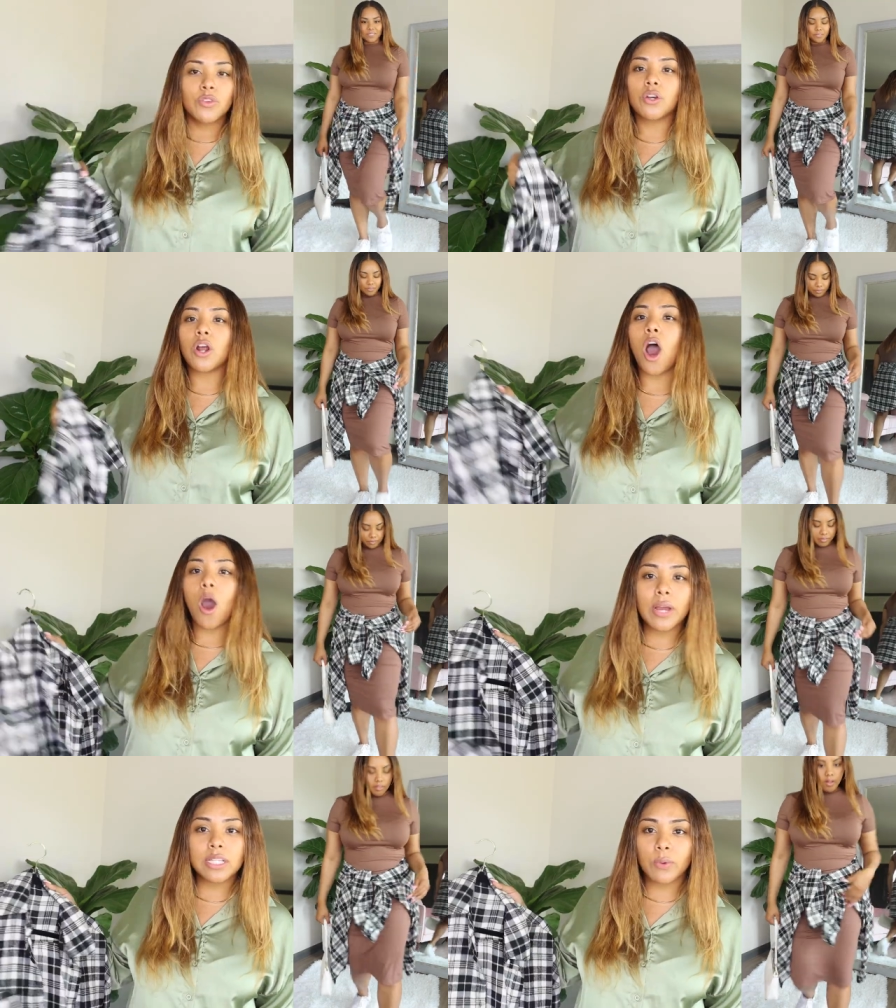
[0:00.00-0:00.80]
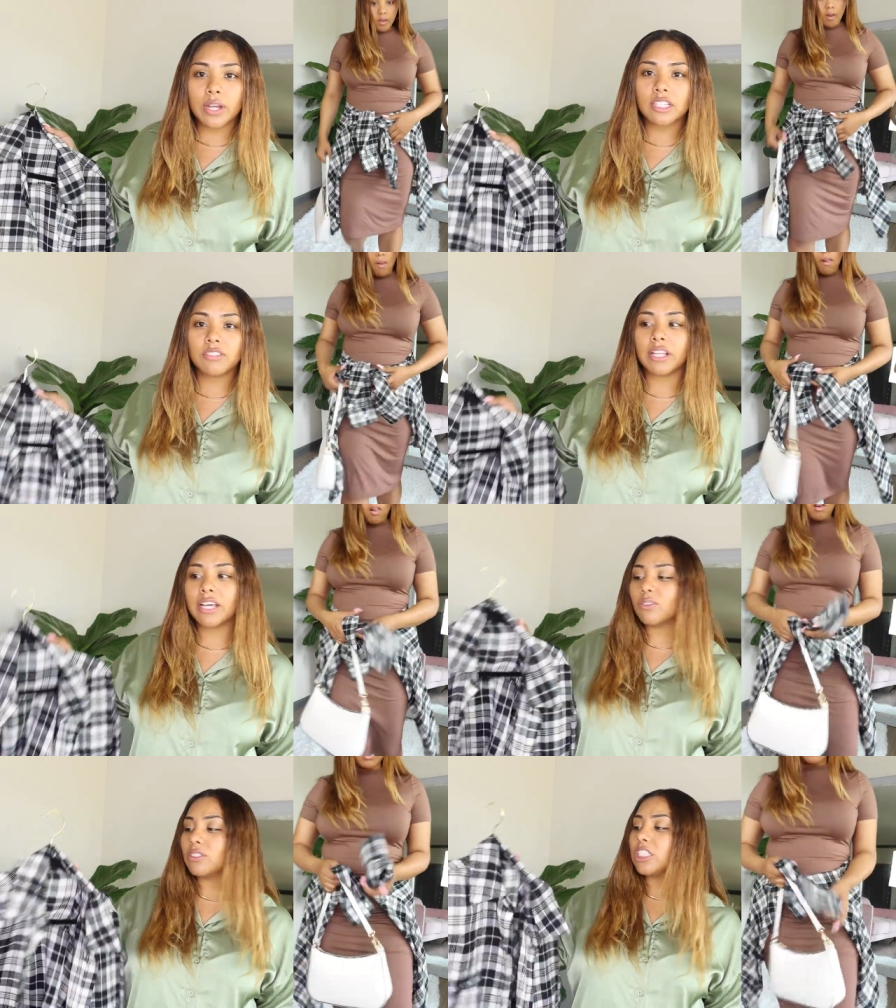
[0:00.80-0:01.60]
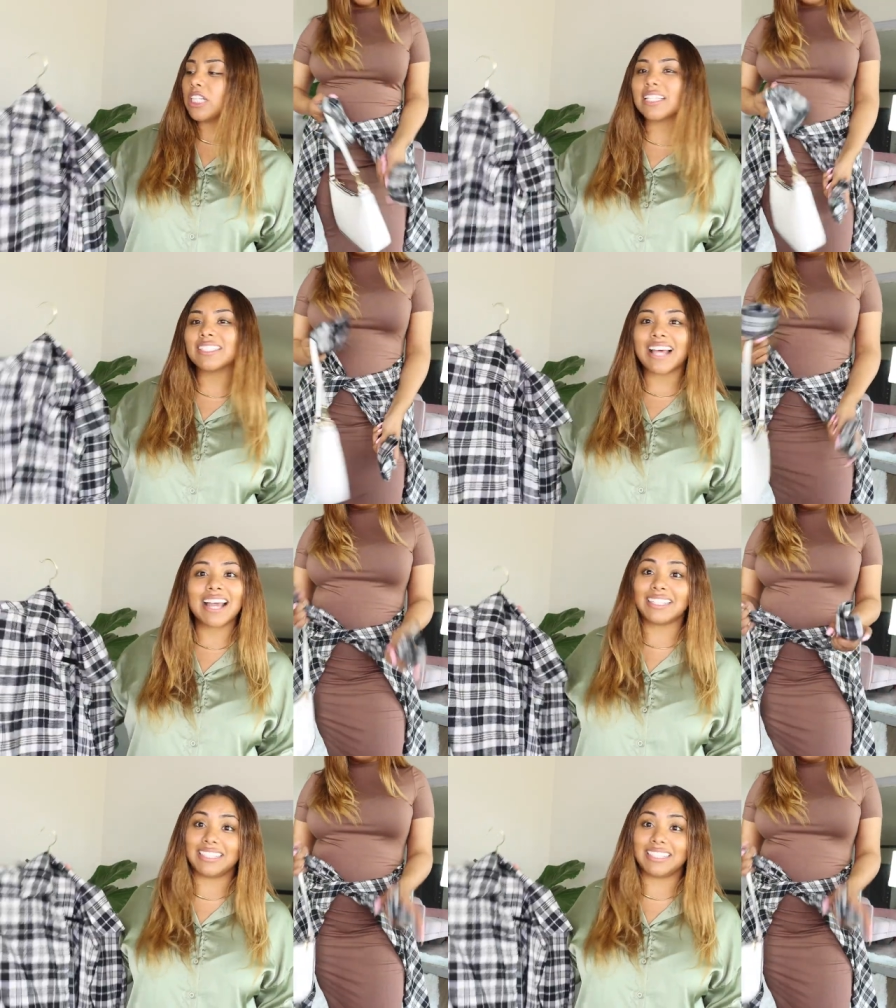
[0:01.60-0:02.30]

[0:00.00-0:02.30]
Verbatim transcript: you could always wear this flannel just like a